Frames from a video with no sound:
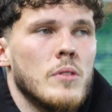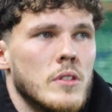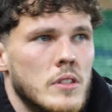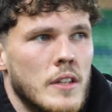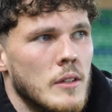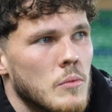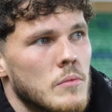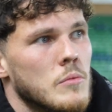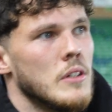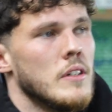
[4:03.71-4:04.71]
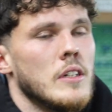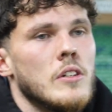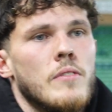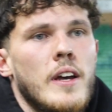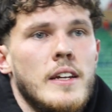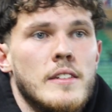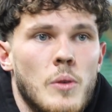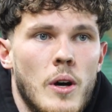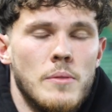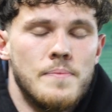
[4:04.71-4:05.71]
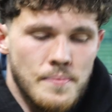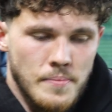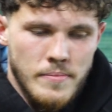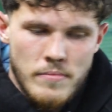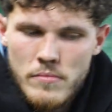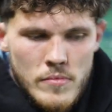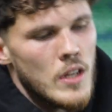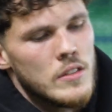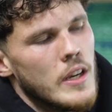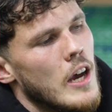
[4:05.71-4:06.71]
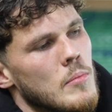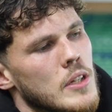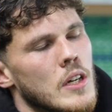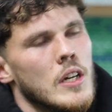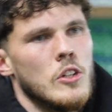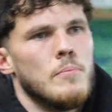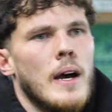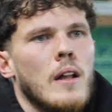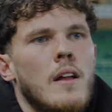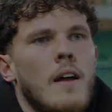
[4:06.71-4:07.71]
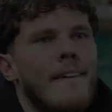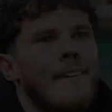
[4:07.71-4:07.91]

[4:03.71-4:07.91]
because I think we're in a good vein as well. So yeah, it'll be a good battle.